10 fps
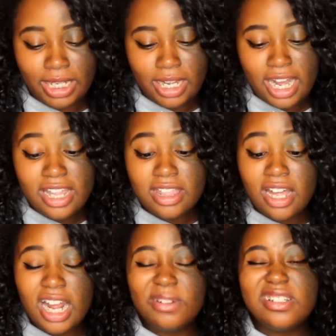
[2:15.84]
I
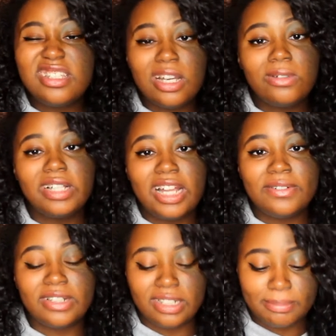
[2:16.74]
thought I was so
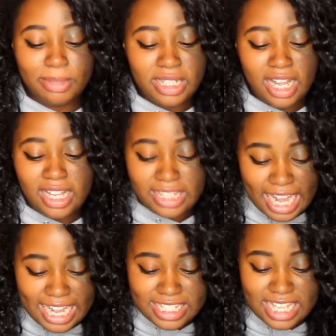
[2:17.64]
clever, but
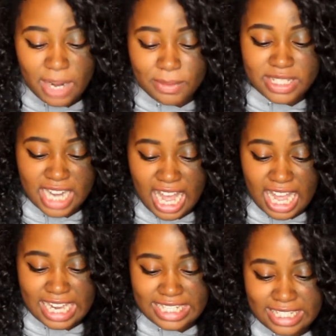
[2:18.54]
alas, I was
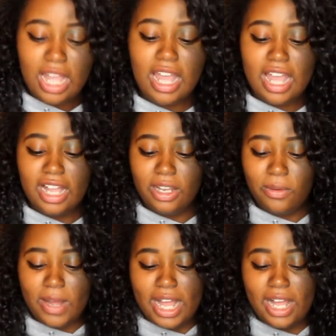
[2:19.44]
not.
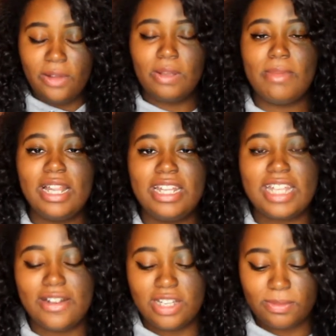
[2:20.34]
LOL, when Miley
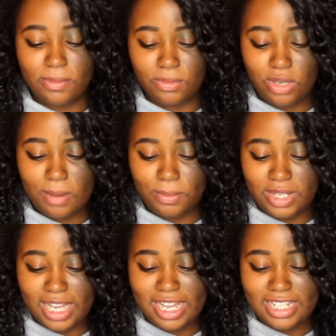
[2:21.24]
Cyrus dropped
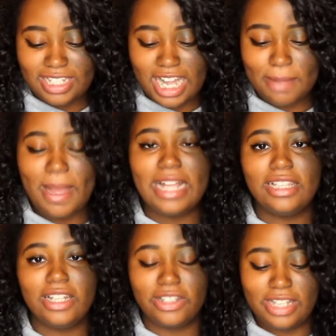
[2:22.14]
We Can't Stop,
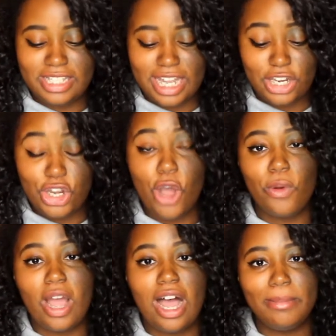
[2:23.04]
I literally said
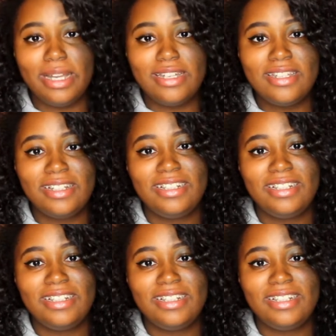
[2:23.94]
no comment.